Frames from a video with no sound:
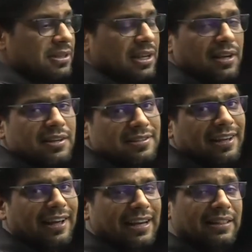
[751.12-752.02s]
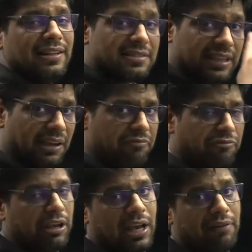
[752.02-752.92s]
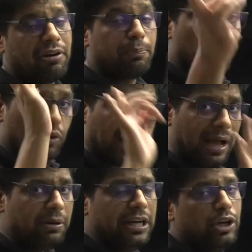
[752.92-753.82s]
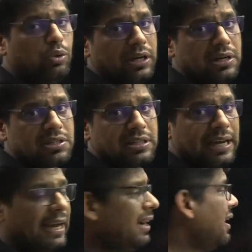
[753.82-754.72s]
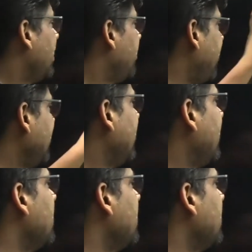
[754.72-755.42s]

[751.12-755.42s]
sir, in the same way, our program need to understand whether